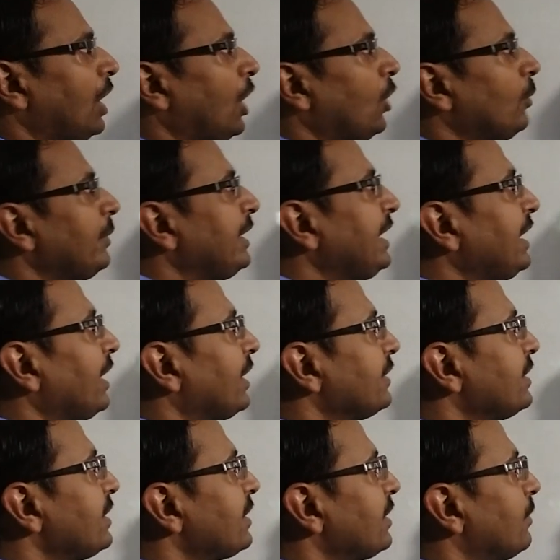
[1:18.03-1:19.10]
how many
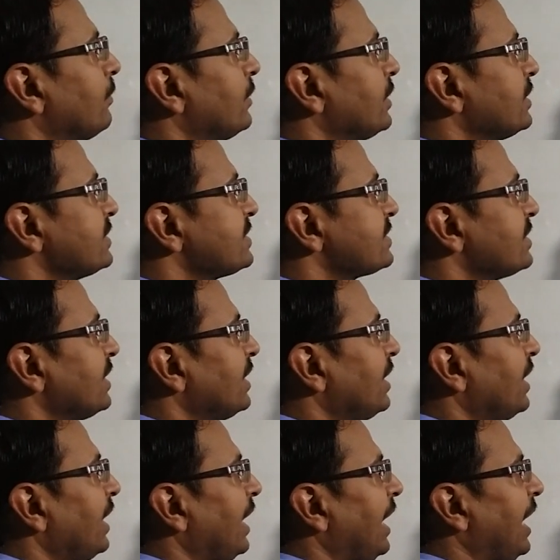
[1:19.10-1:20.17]
other numbers
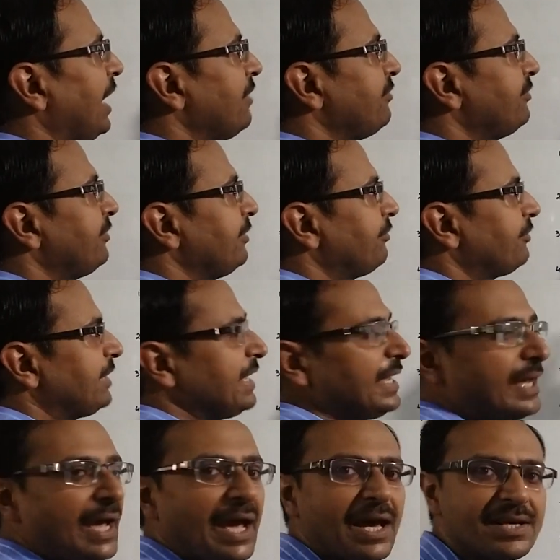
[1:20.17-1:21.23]
have
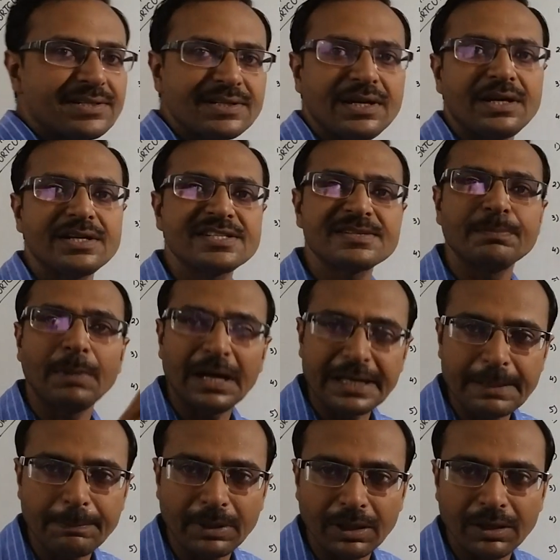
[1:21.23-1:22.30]
50 as its
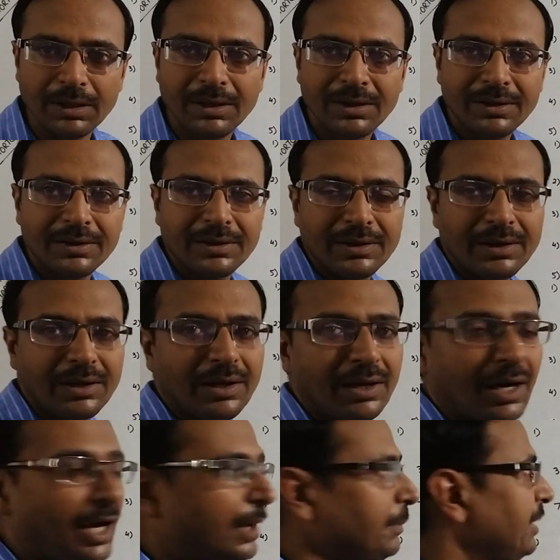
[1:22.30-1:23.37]
multiple.
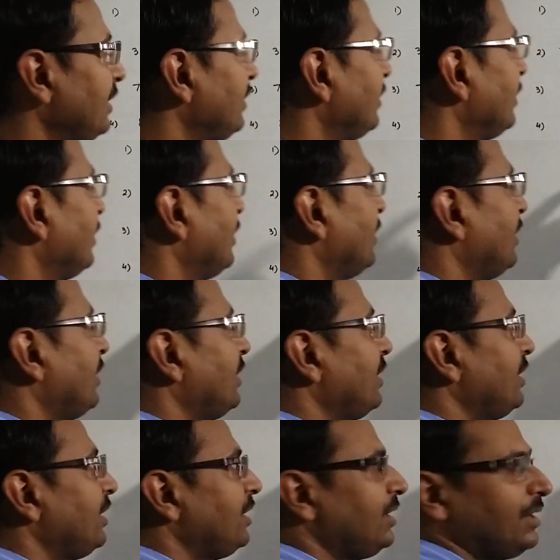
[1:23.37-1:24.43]
I mean,
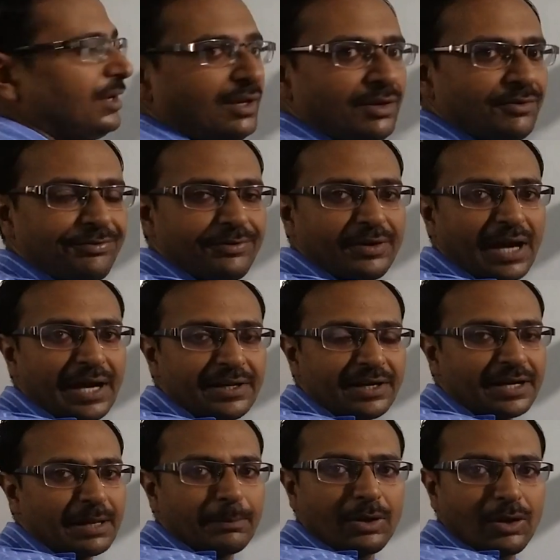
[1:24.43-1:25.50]
if we write
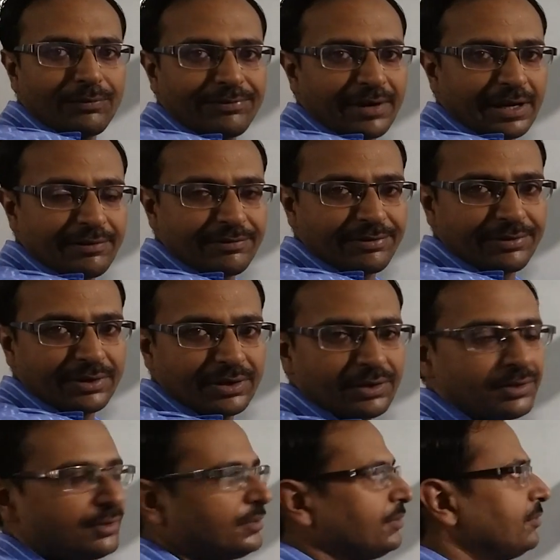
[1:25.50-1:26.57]
the table of 5,
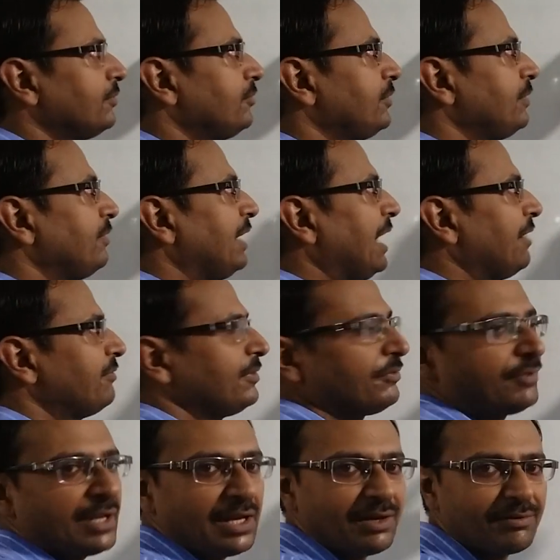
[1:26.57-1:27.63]
we will have
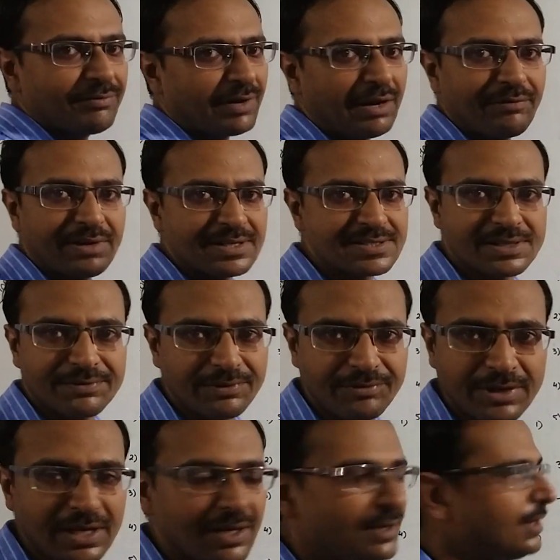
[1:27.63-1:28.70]
50, 5 tens are
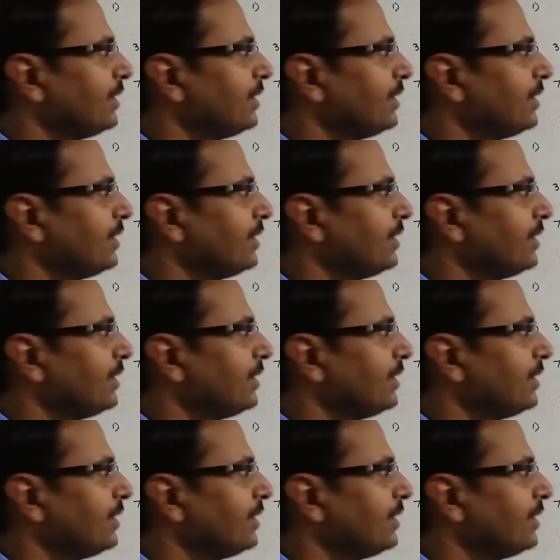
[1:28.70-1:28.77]
50.